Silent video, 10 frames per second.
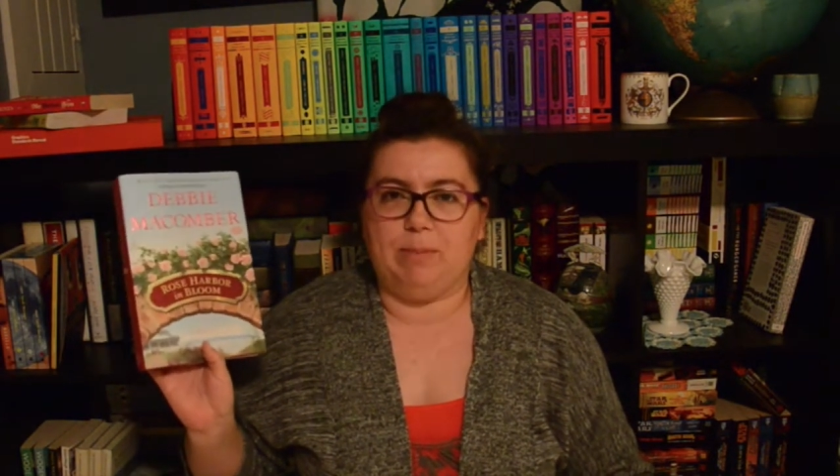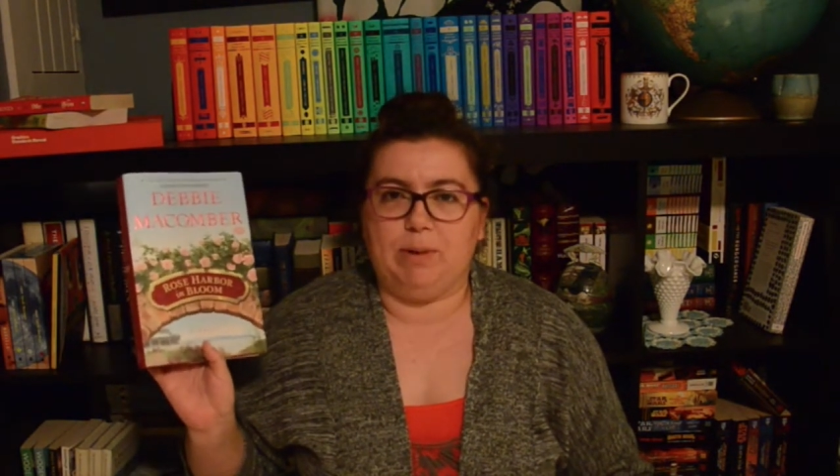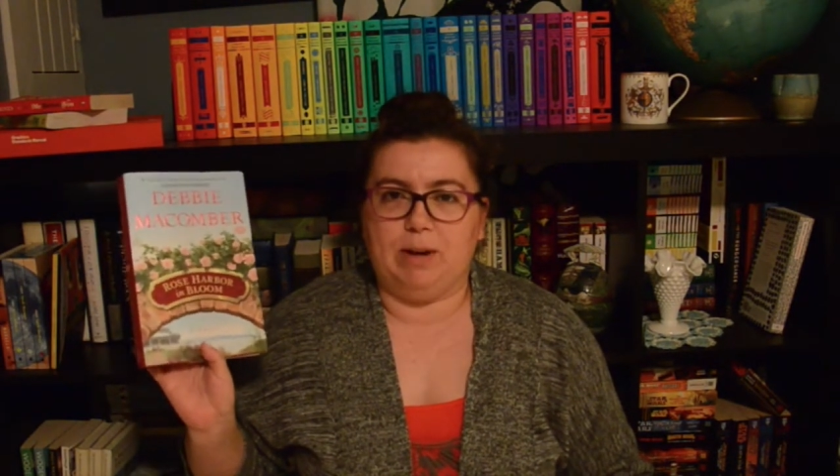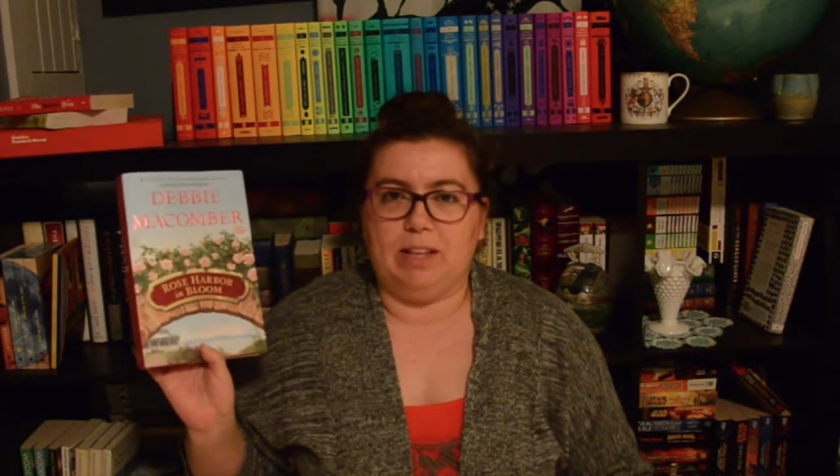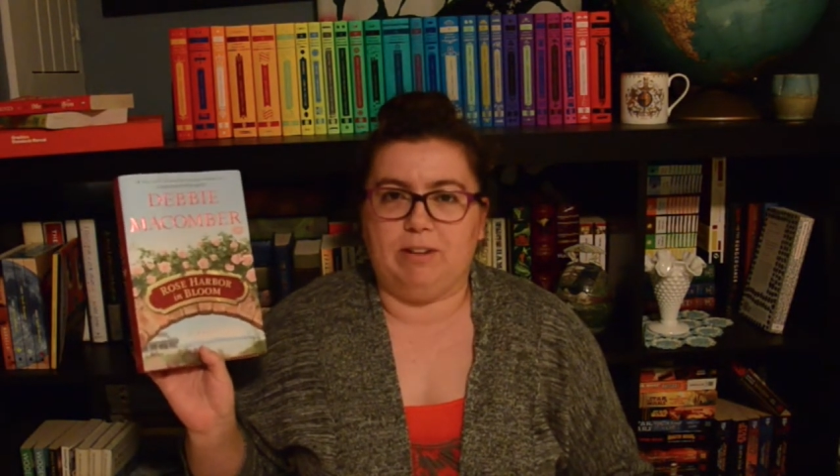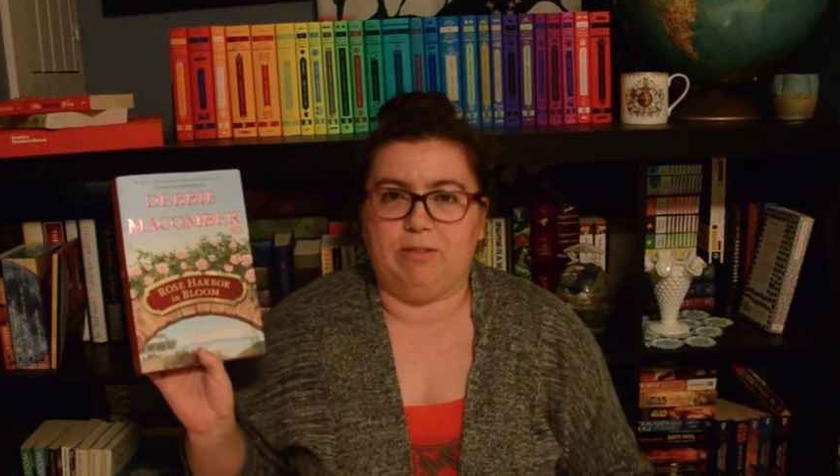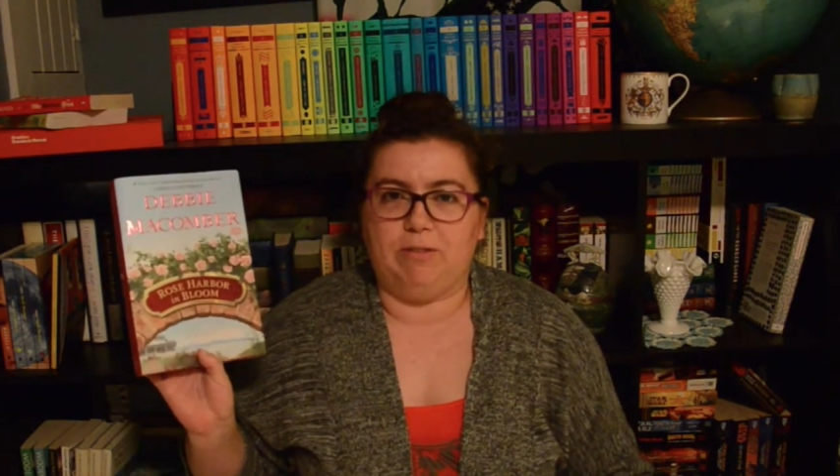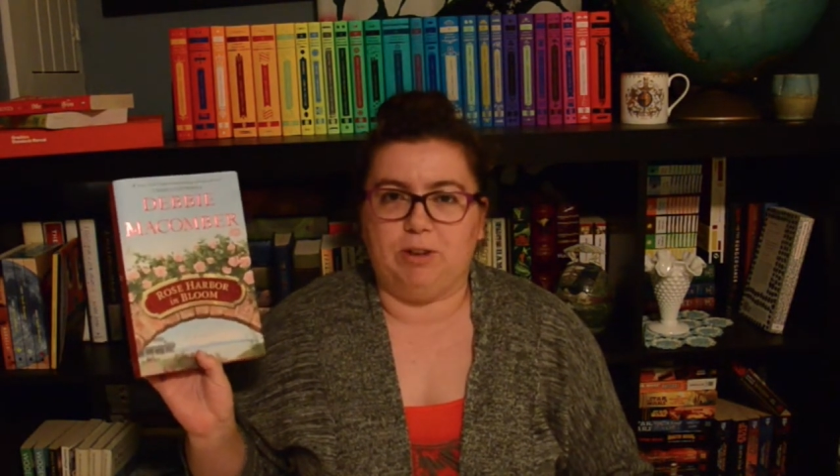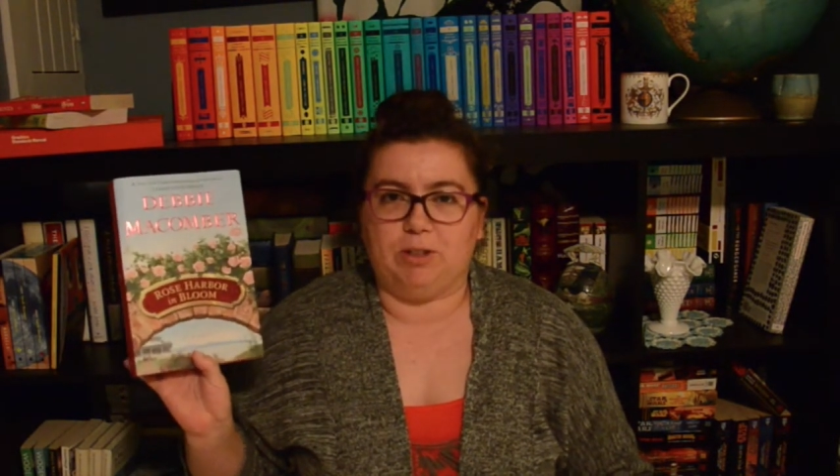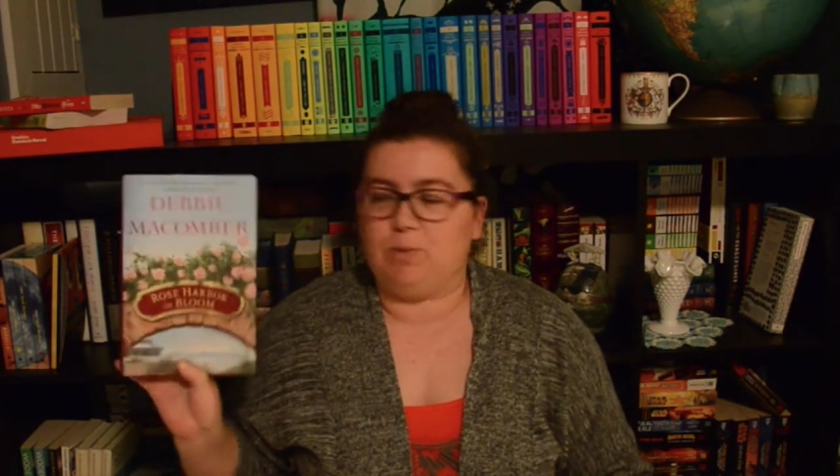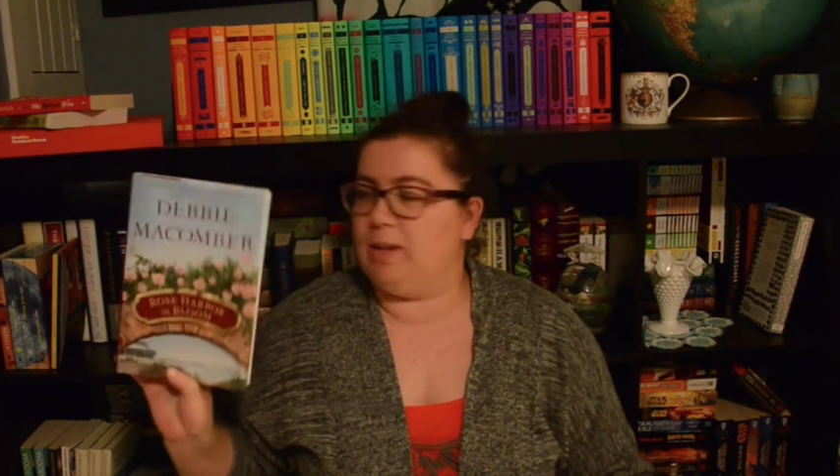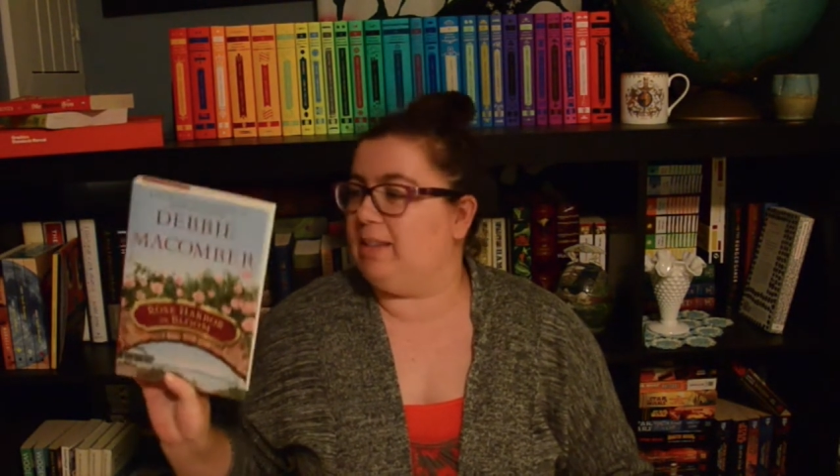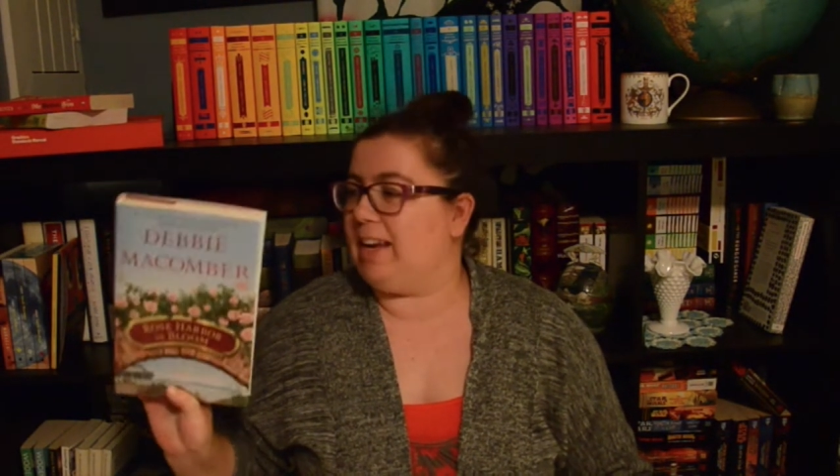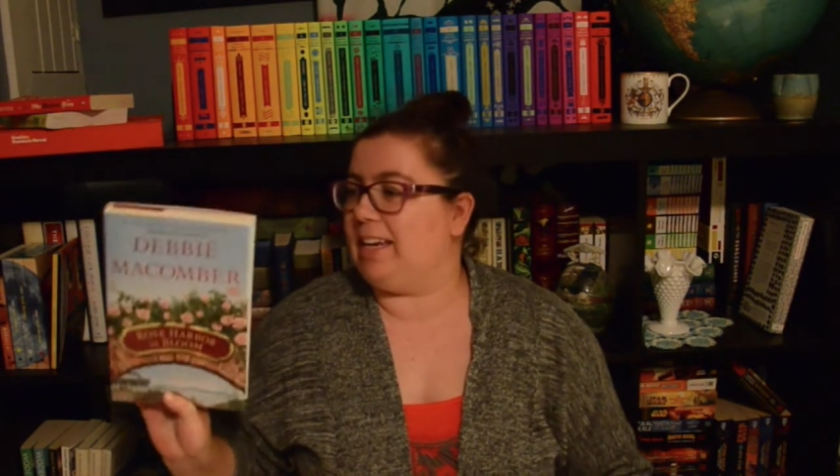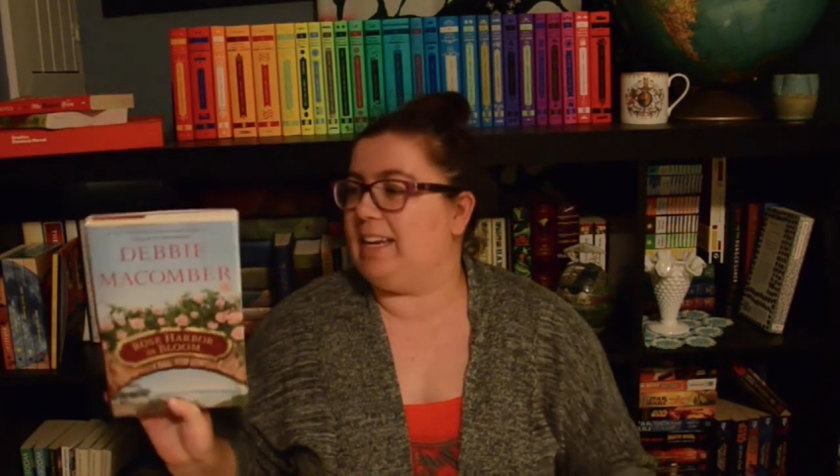to be one of the first
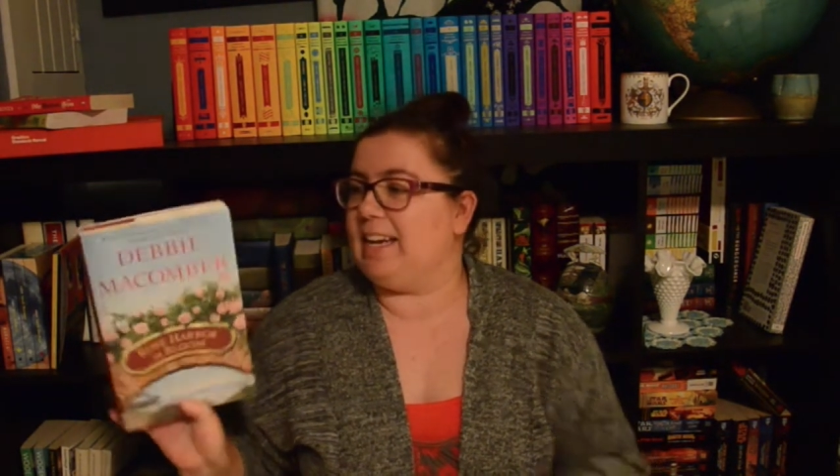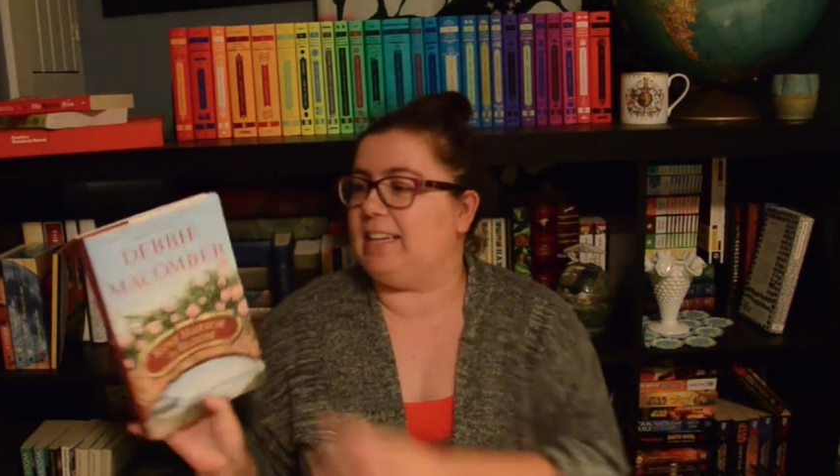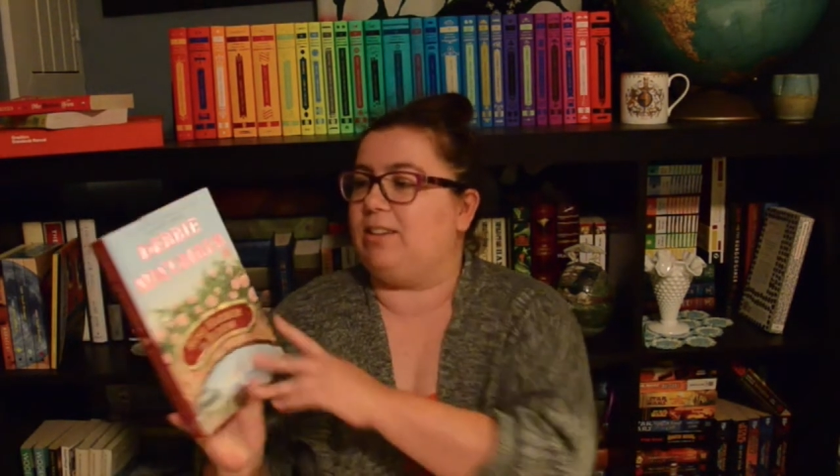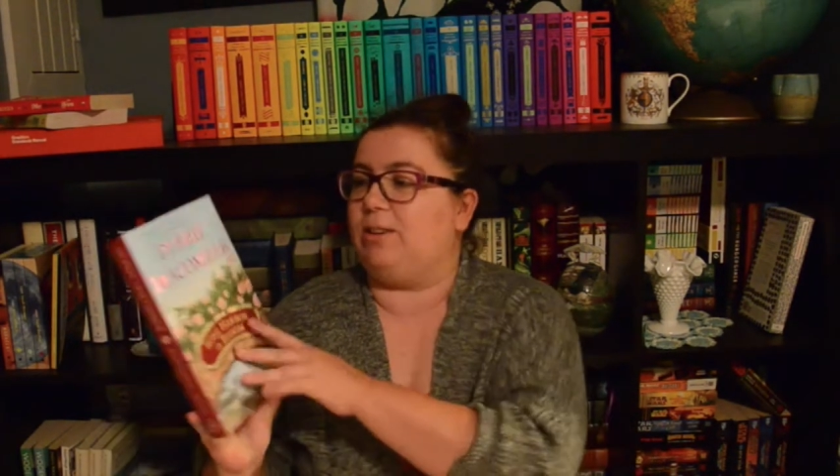ones I get